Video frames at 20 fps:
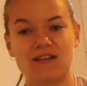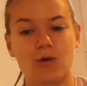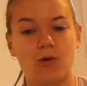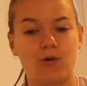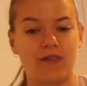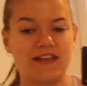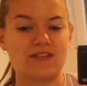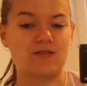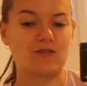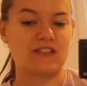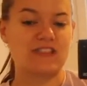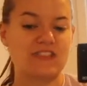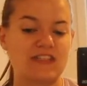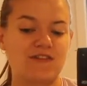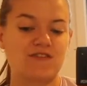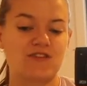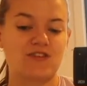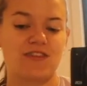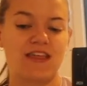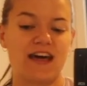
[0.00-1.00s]
all that sort of
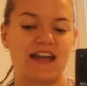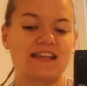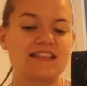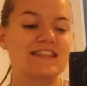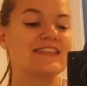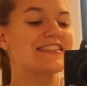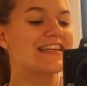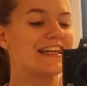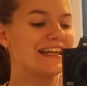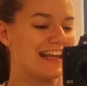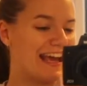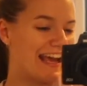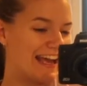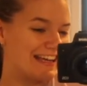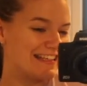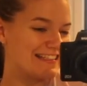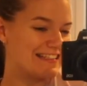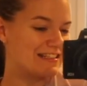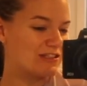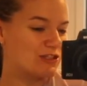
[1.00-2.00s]
stuff. So that is
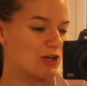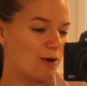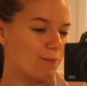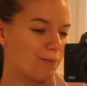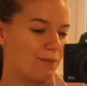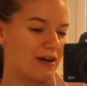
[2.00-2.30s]
today's top